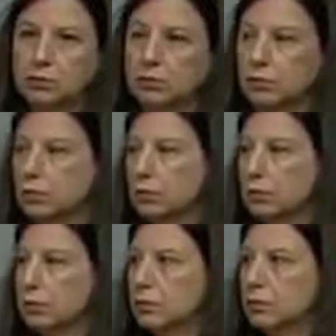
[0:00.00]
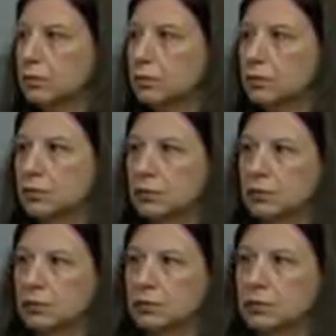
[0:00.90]

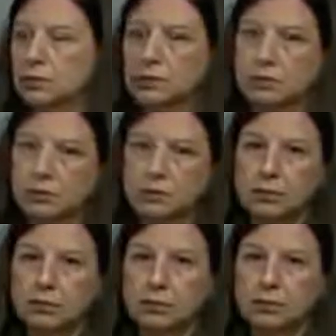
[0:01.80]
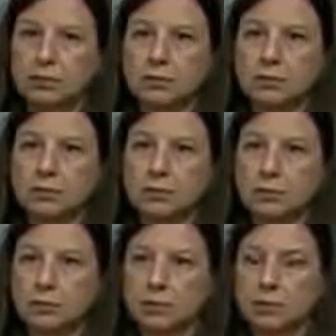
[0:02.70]

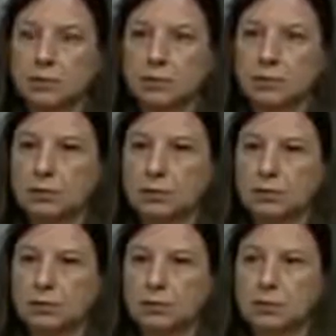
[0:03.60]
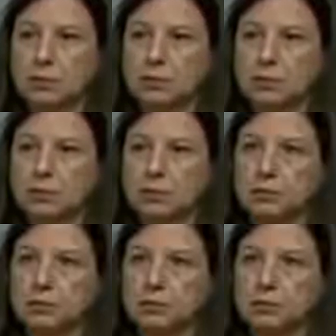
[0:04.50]
No words are spoken by the person on screen.